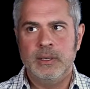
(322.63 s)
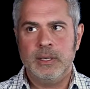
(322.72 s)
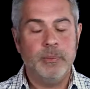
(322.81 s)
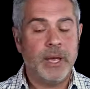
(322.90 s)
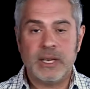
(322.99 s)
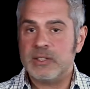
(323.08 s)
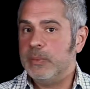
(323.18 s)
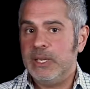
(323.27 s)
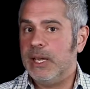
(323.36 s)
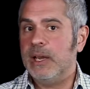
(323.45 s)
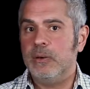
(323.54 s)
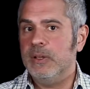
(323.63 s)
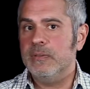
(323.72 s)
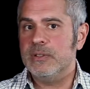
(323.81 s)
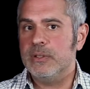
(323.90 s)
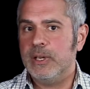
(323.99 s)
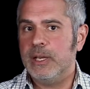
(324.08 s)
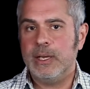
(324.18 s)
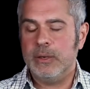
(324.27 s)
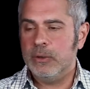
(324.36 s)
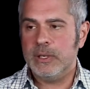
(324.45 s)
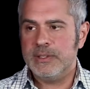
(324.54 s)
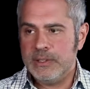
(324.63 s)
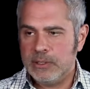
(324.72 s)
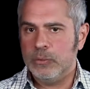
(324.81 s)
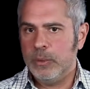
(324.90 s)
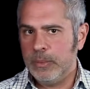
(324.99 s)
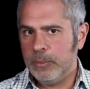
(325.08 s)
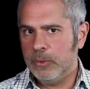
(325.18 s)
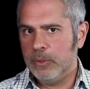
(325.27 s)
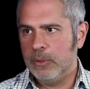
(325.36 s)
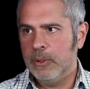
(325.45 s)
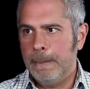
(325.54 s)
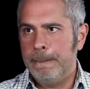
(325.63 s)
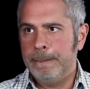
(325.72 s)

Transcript: impacts me now, even today. I still remember